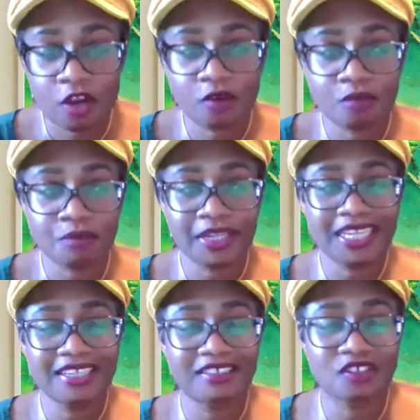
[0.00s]

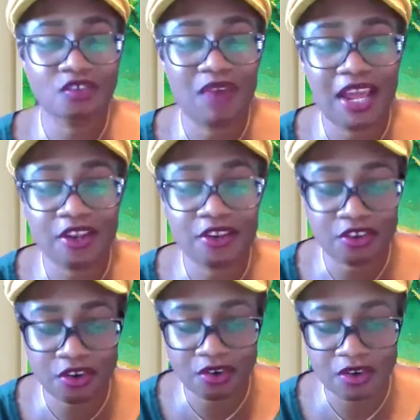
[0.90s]
Completely
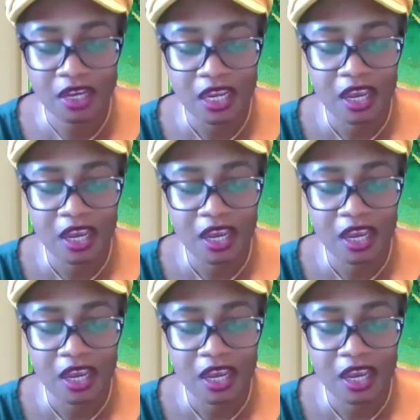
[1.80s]
surrender